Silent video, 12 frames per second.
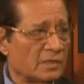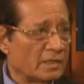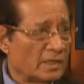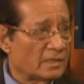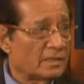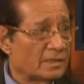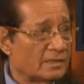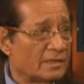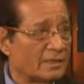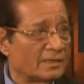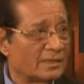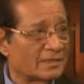Another is an
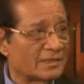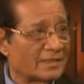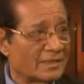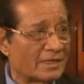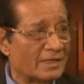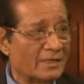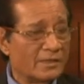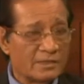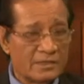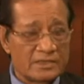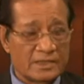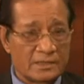interesting thing.
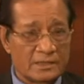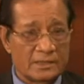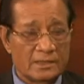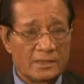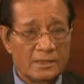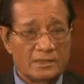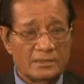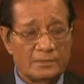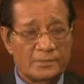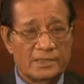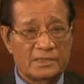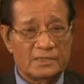Recently,
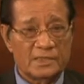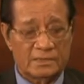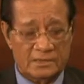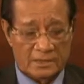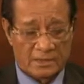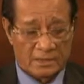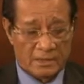somebody says,